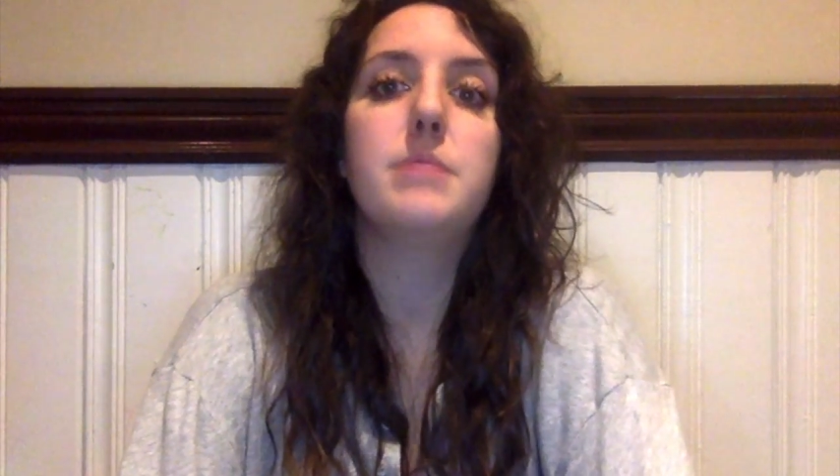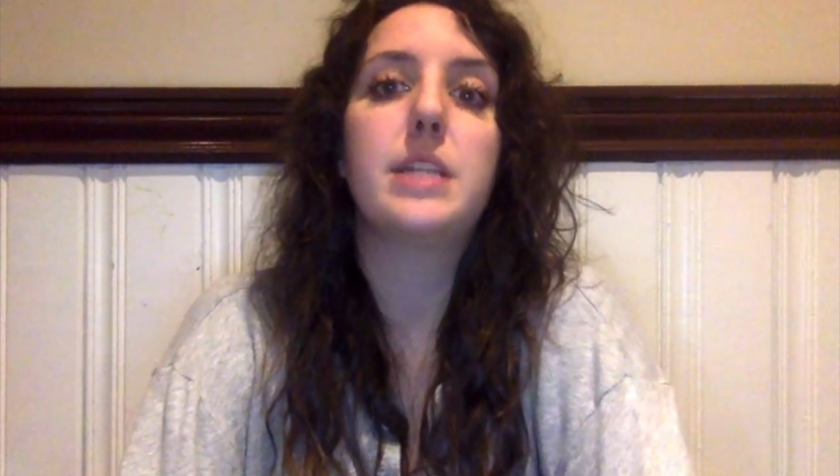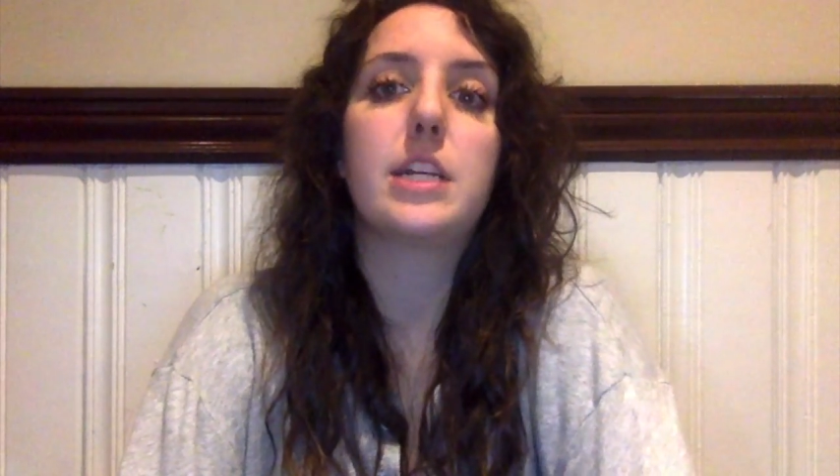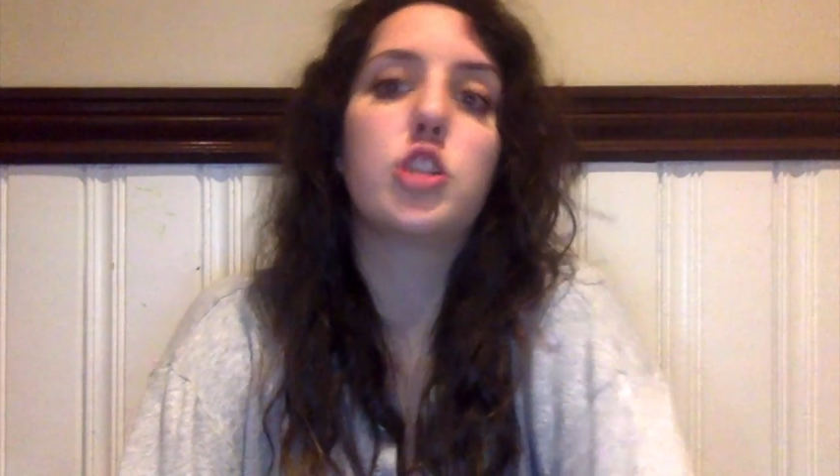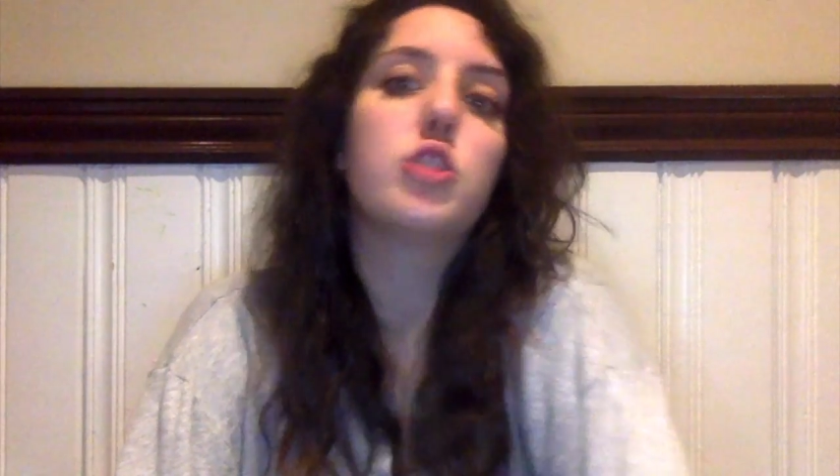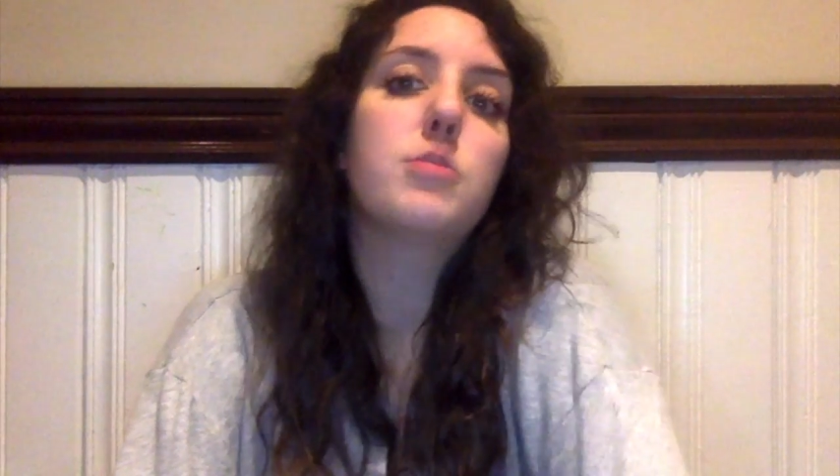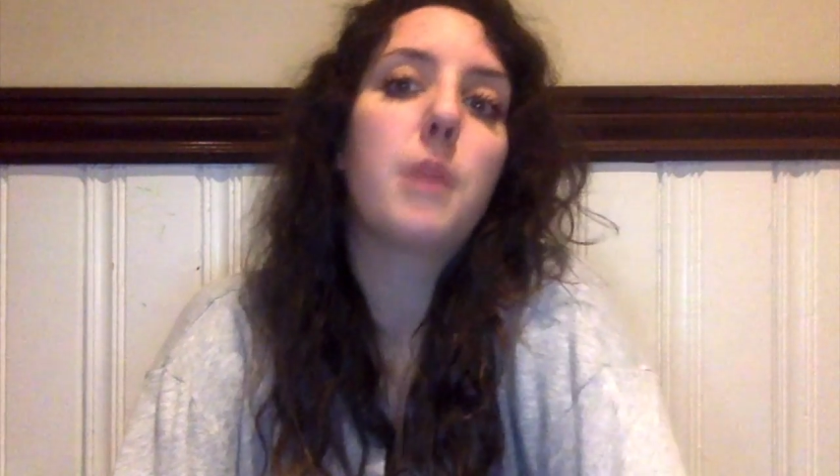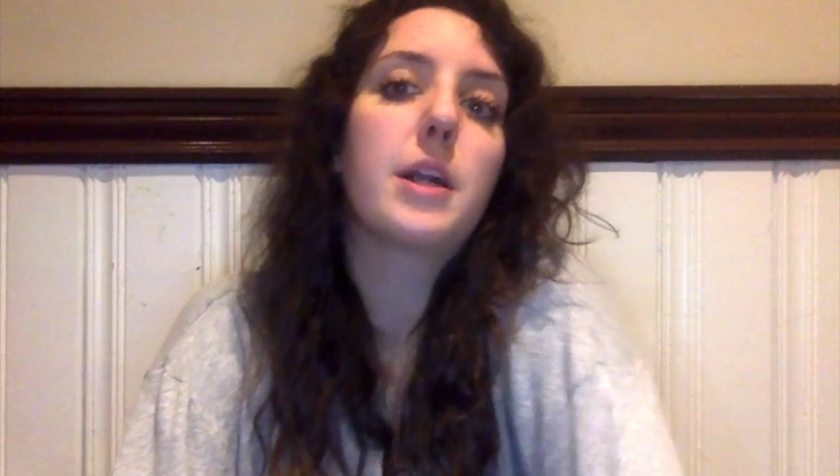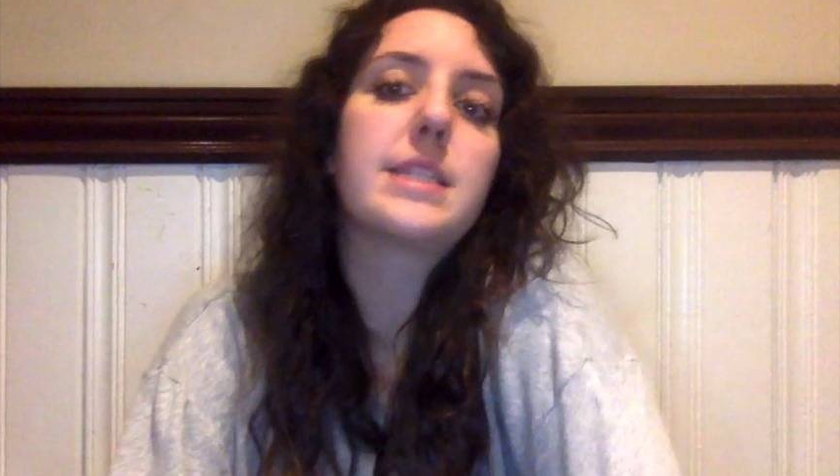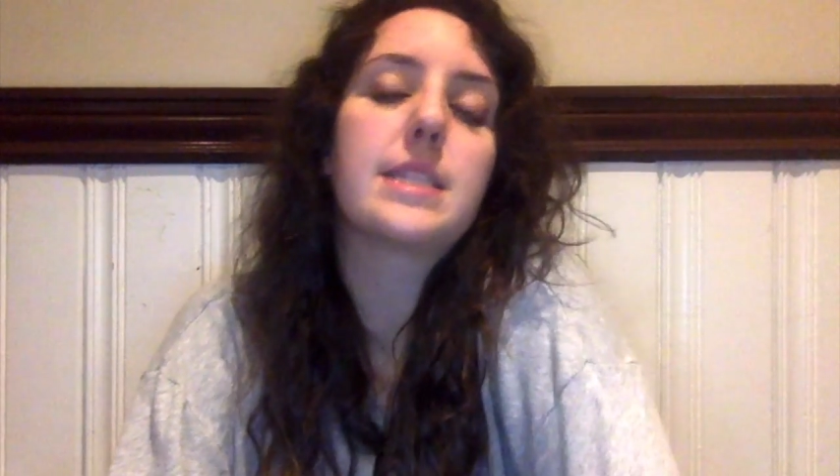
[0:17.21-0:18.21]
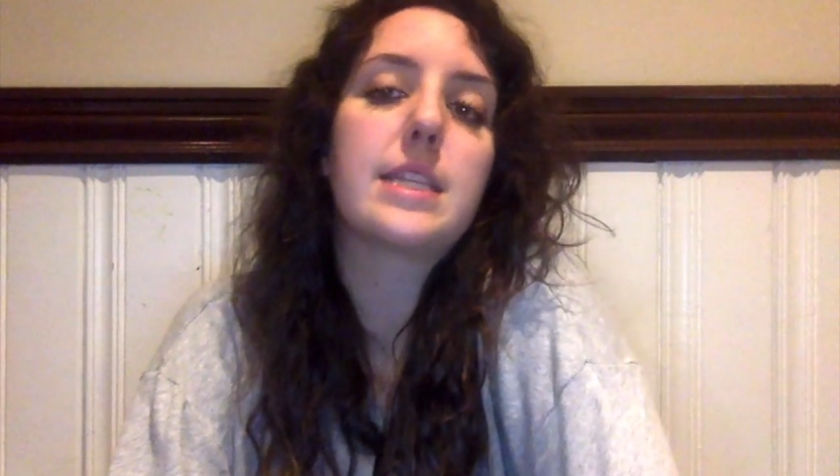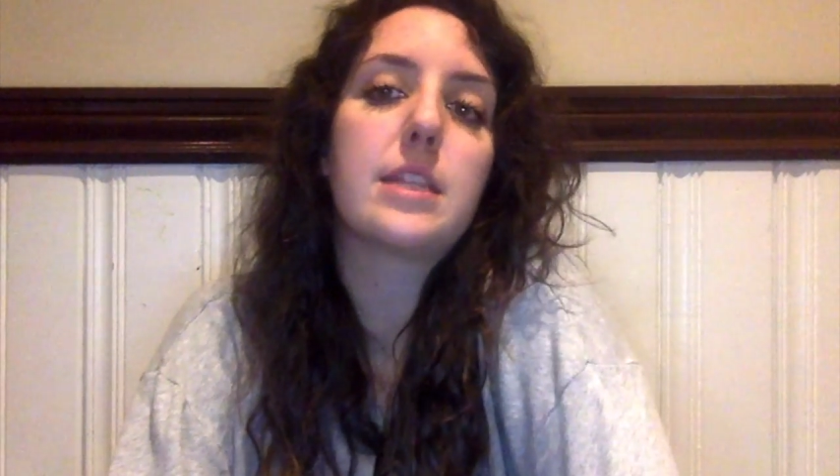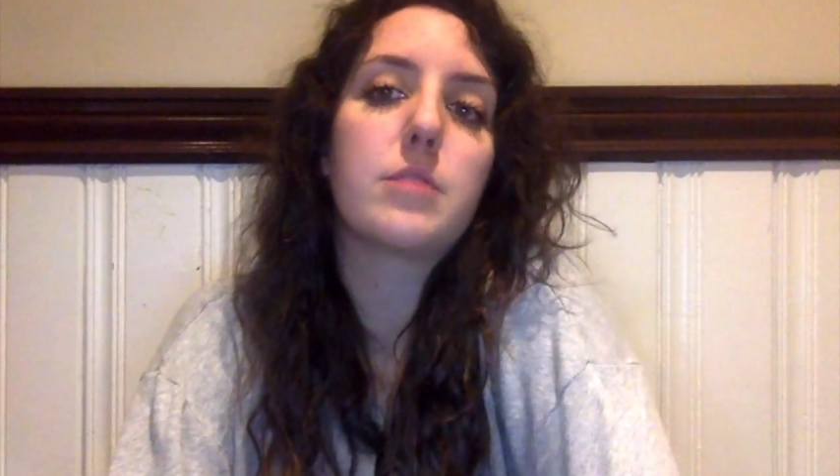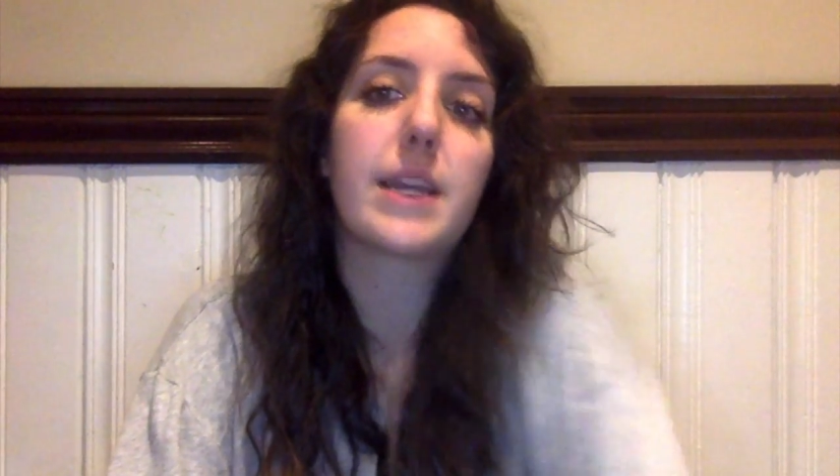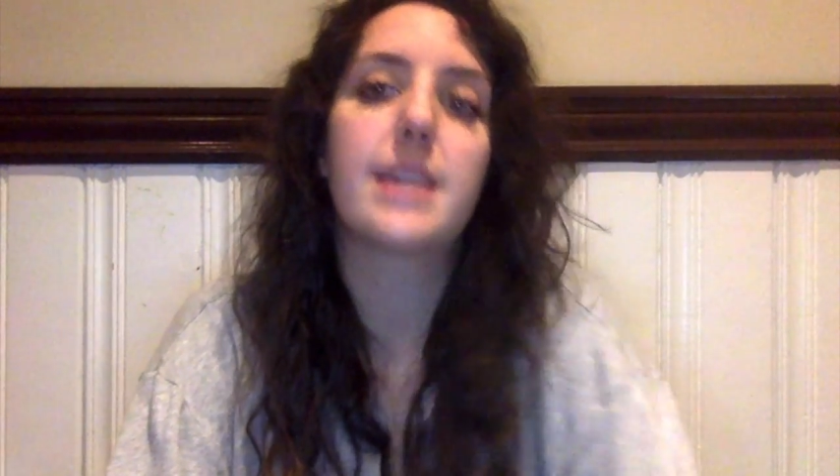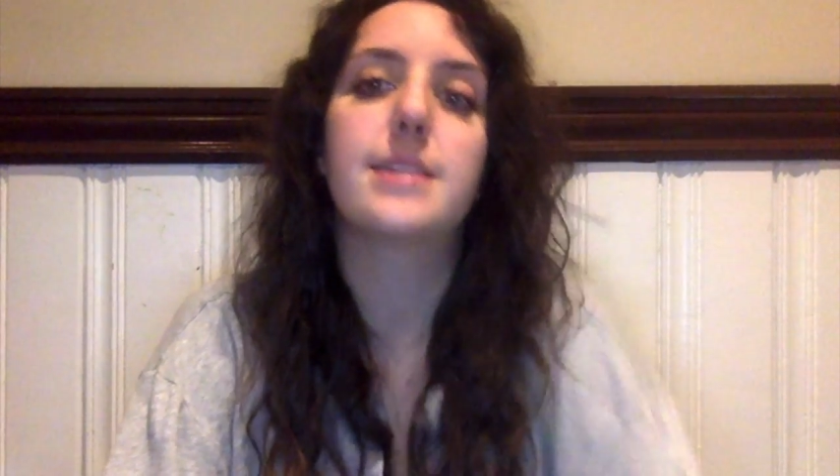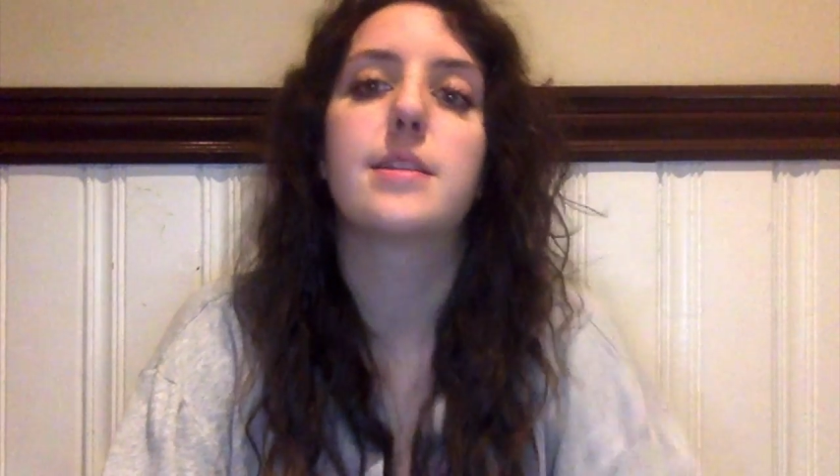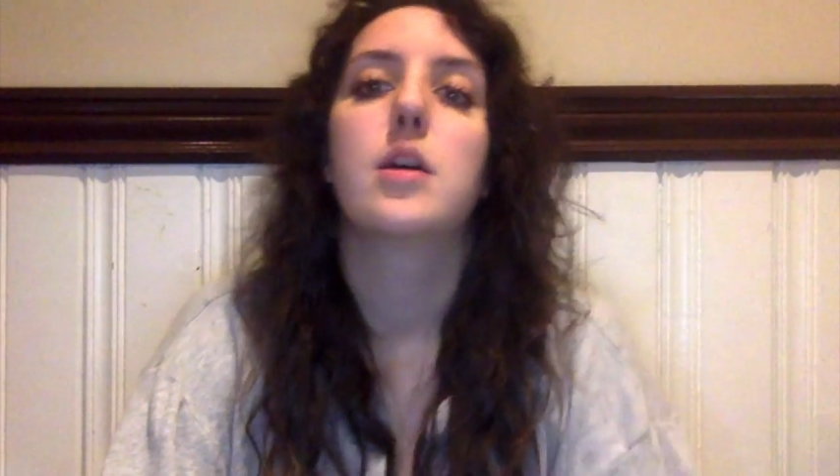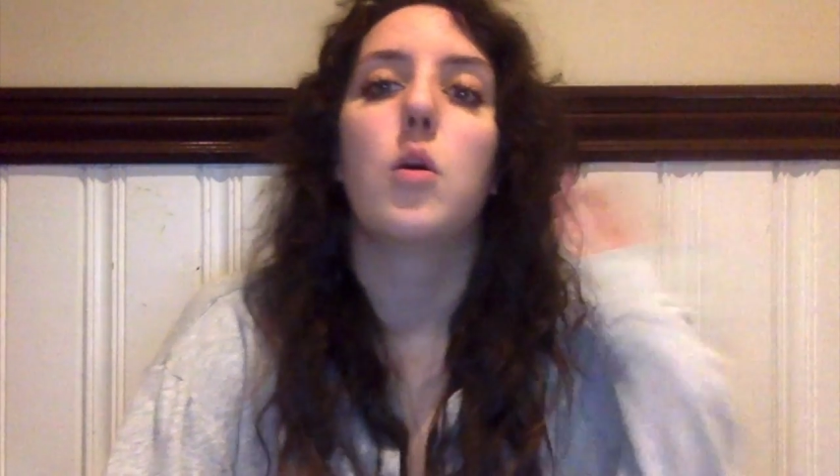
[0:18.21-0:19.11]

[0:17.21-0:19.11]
meaning two parties lead the race,